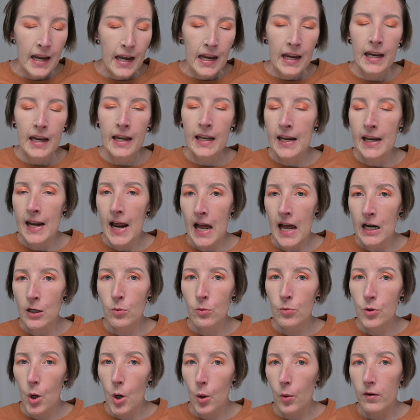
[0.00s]
And I
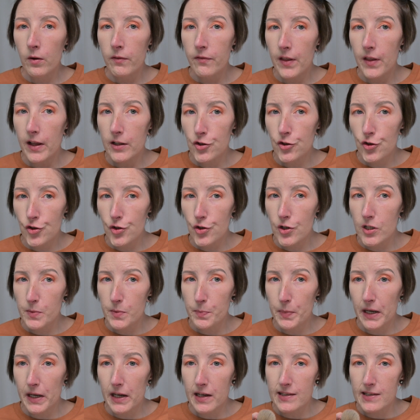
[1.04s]
don't know if that's just
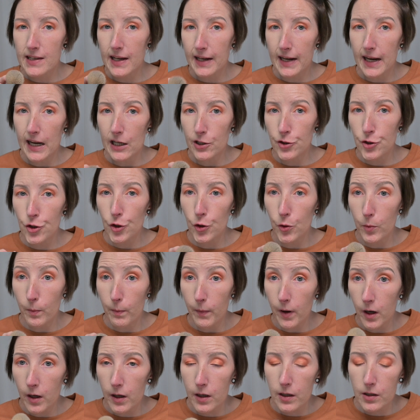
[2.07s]
because I got too
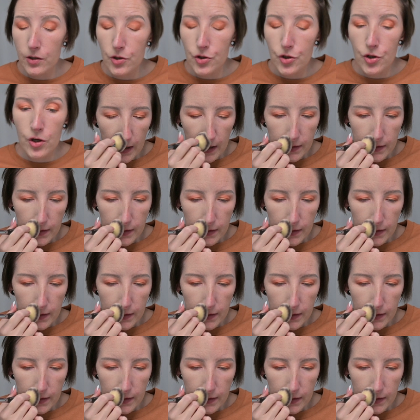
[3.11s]
much.